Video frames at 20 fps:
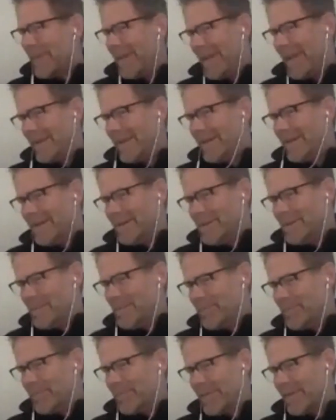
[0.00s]
And
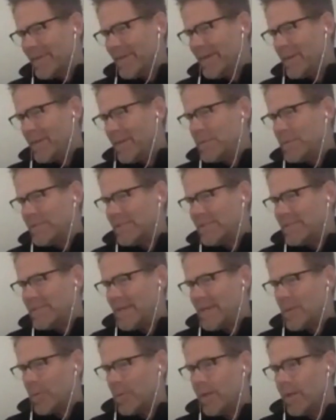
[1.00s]
um, it was the
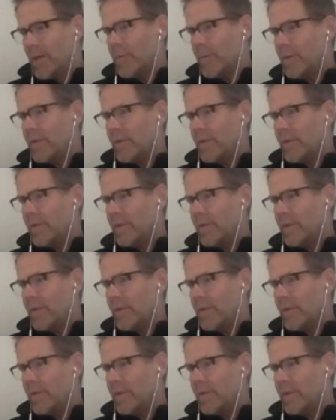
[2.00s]
dead of winter.